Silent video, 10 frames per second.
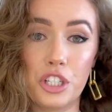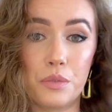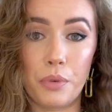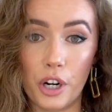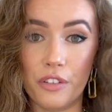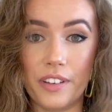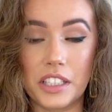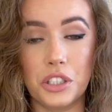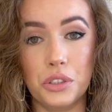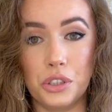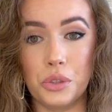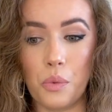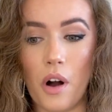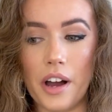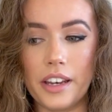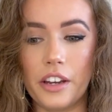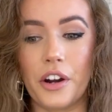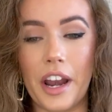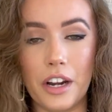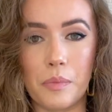perfect, you do want your
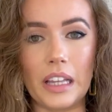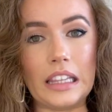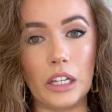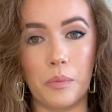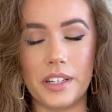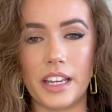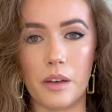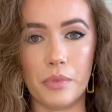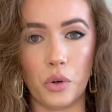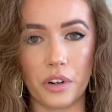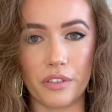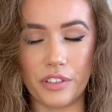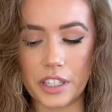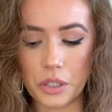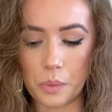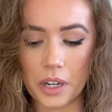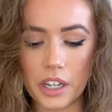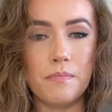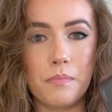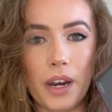hair to be a little bit damp in order for it to
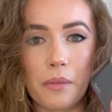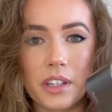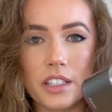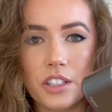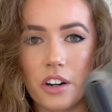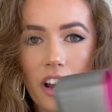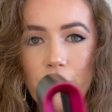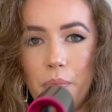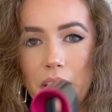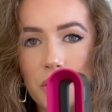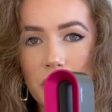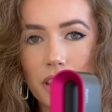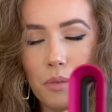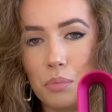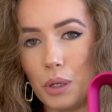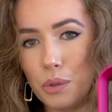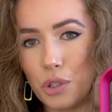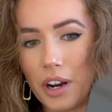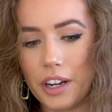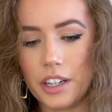work. But I'm gonna start off by using the blow
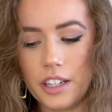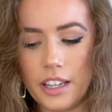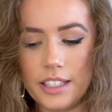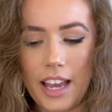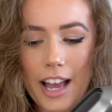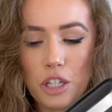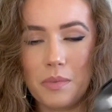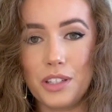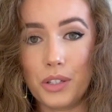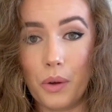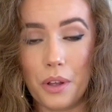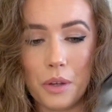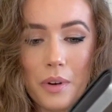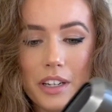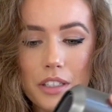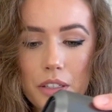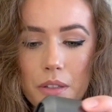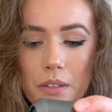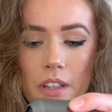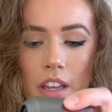dryer attachment. So all you wanna
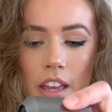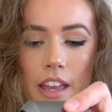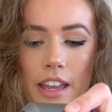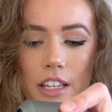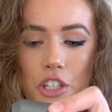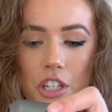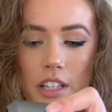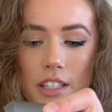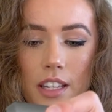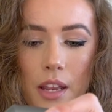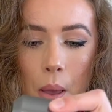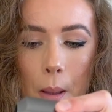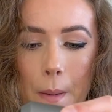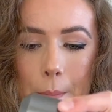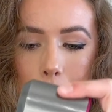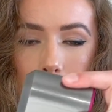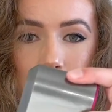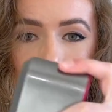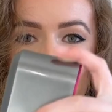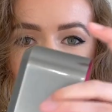do is just
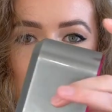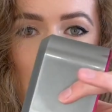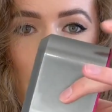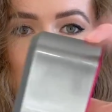pop it